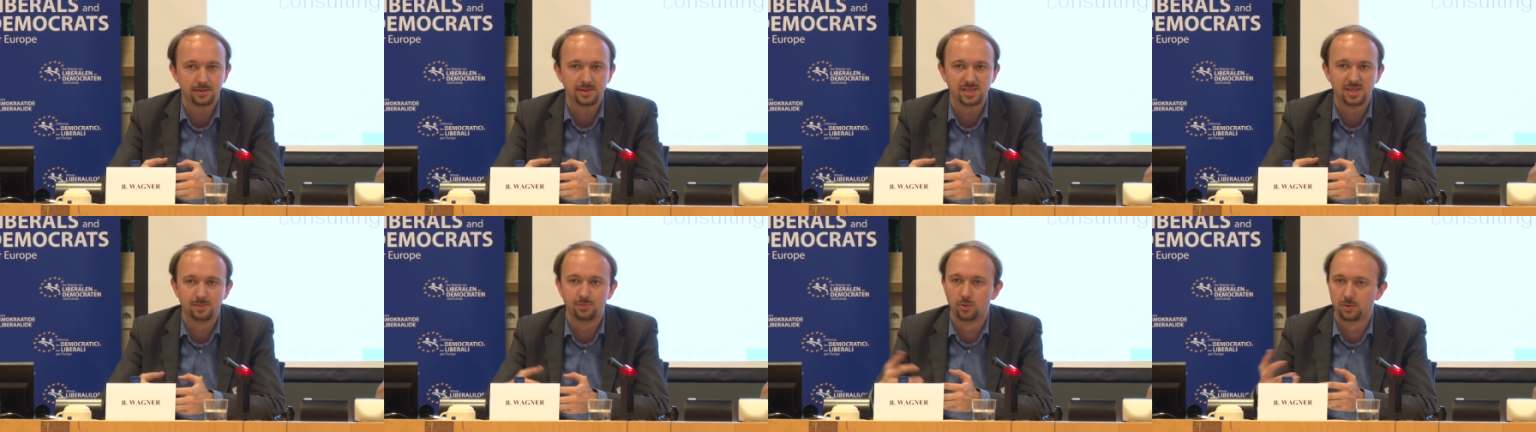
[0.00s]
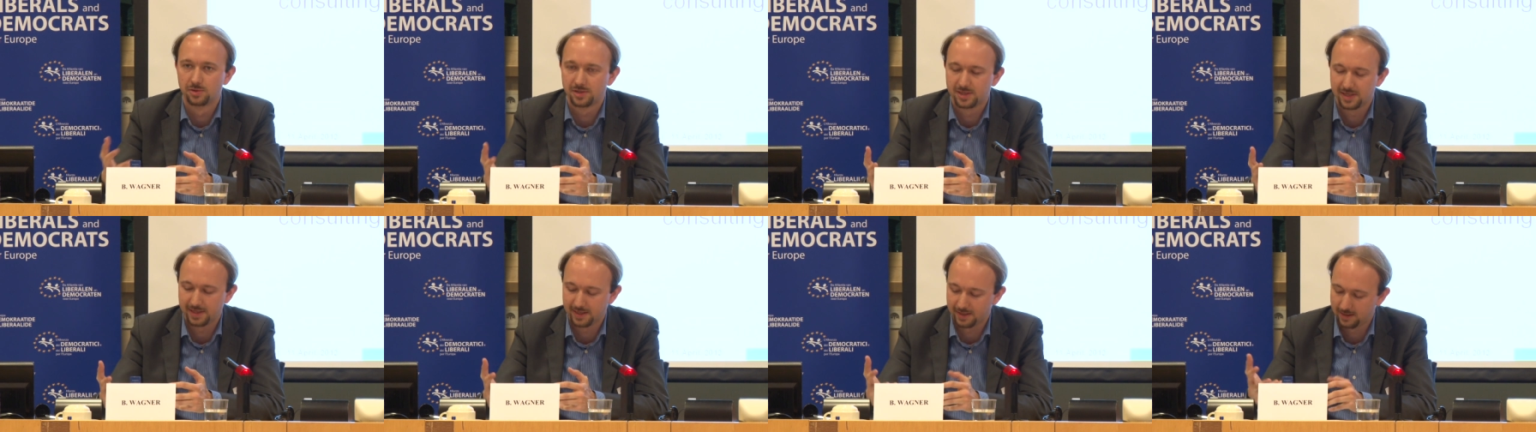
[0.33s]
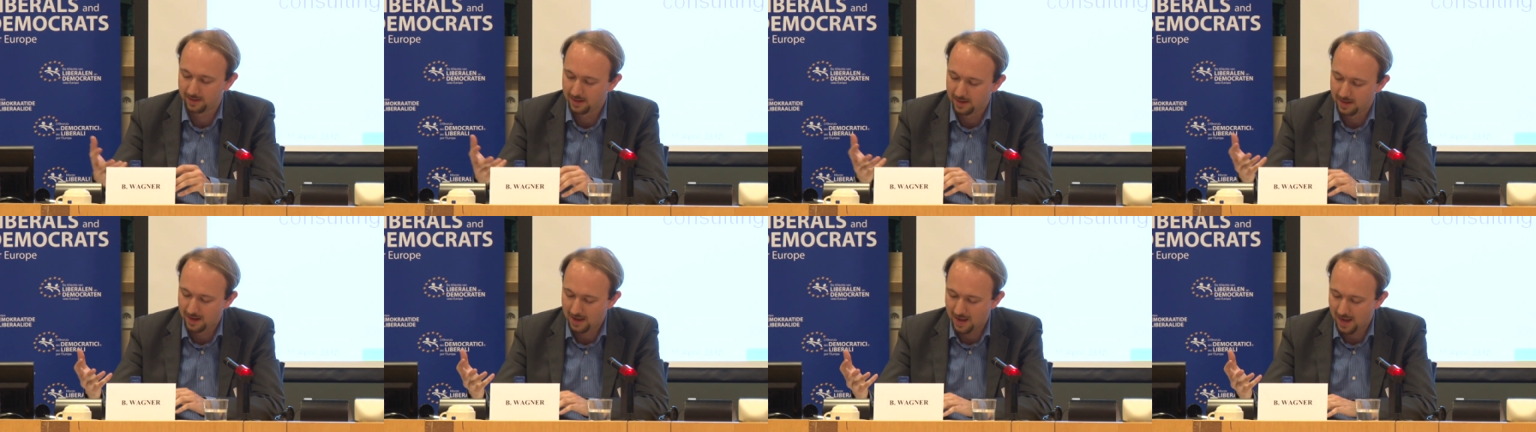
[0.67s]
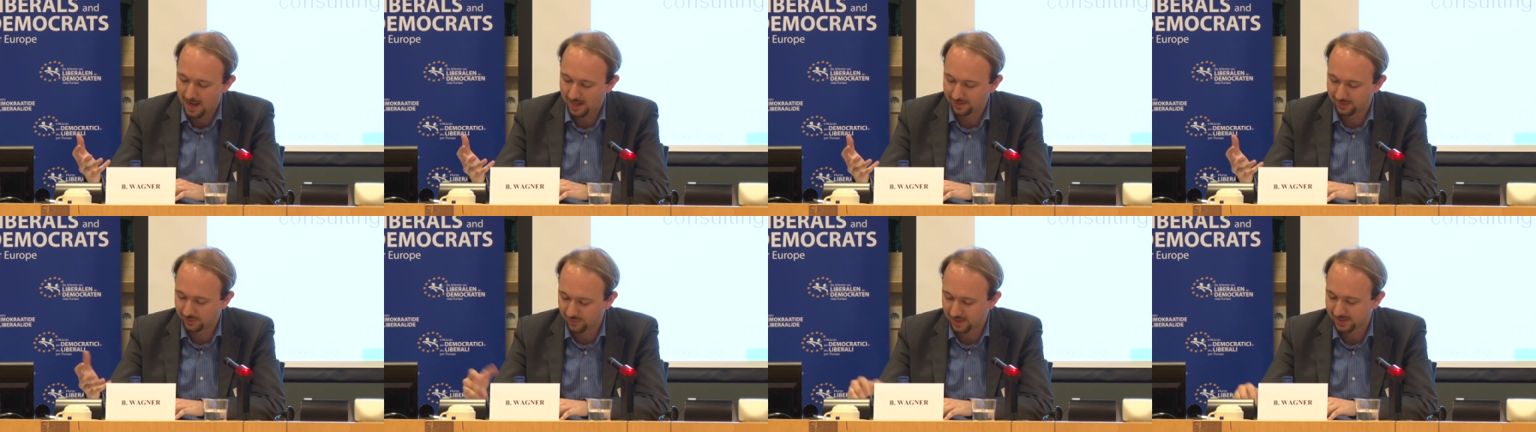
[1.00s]
supporting
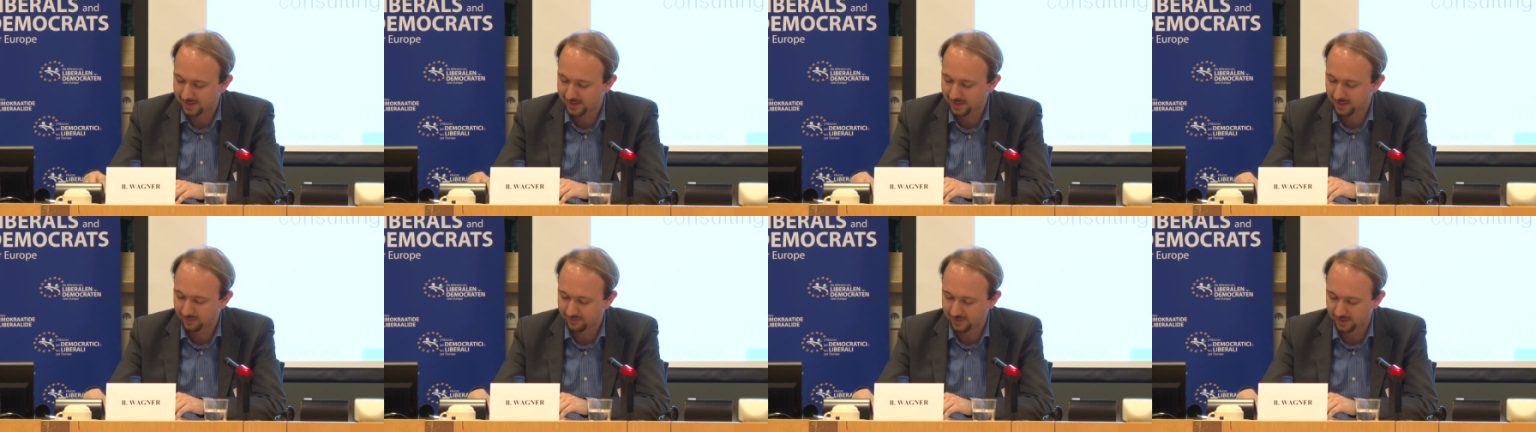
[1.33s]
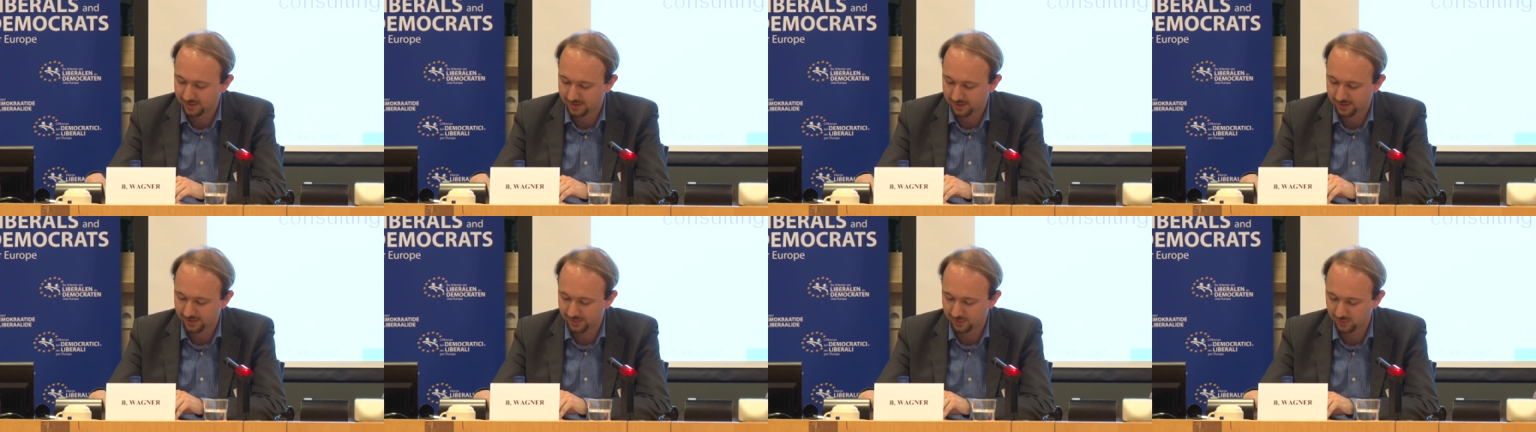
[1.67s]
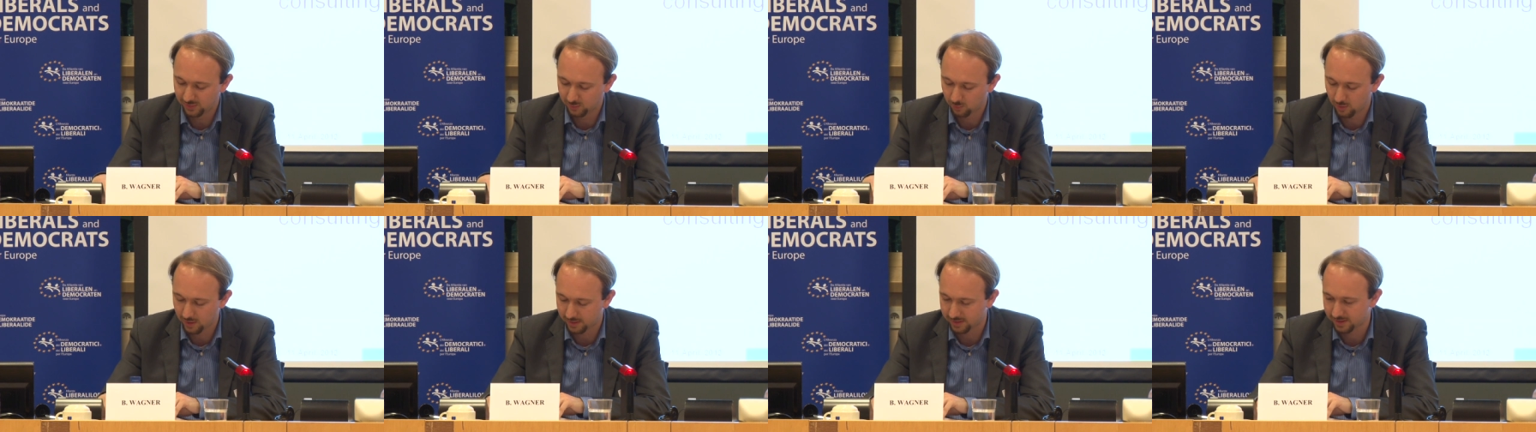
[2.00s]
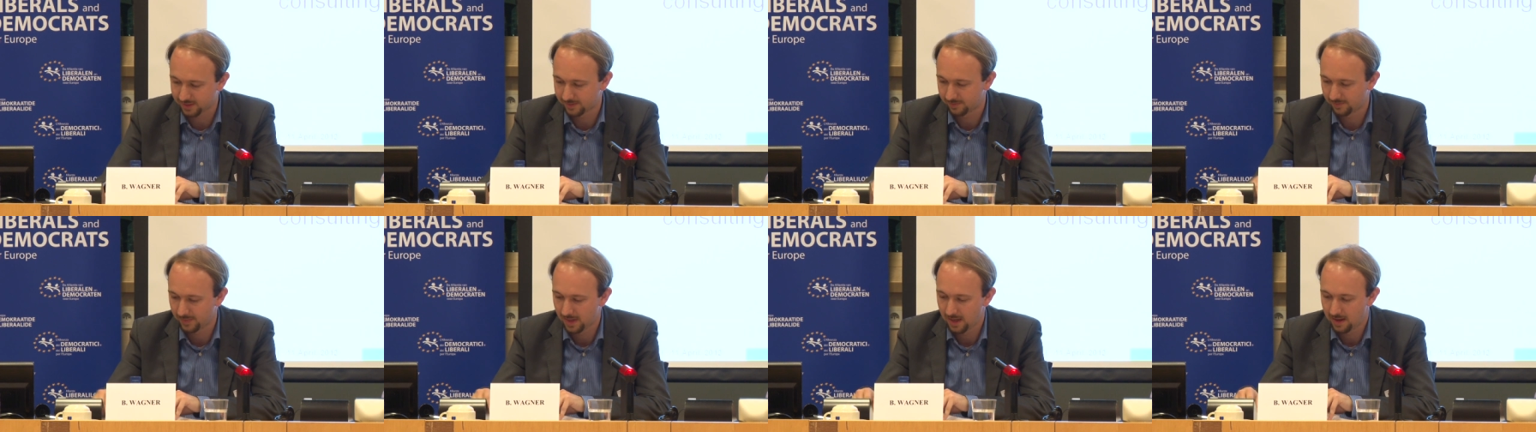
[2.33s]
and addressing of these issues
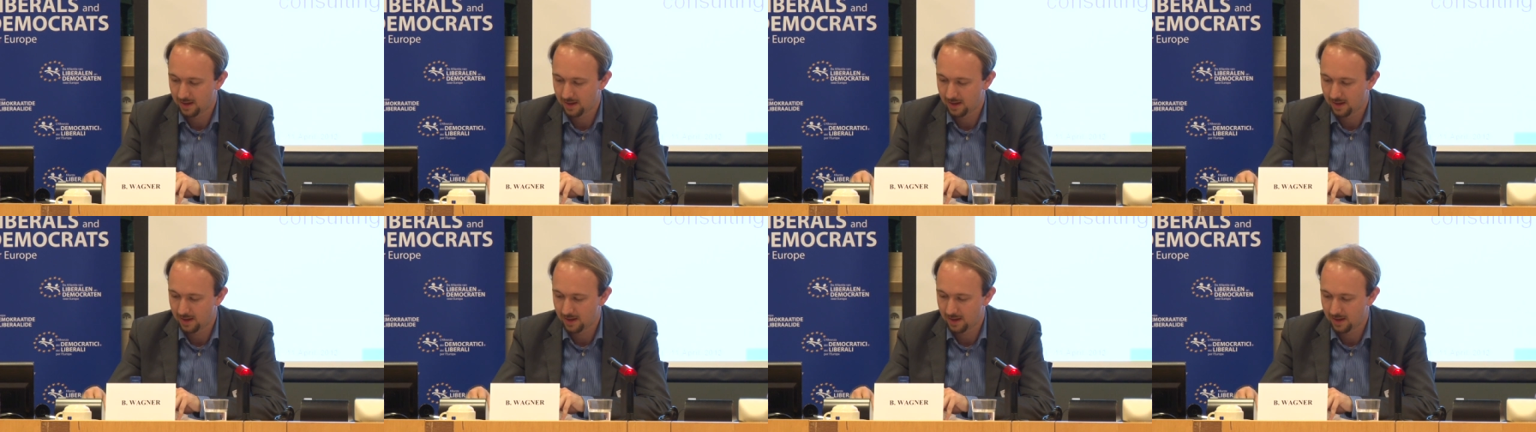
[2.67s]
works.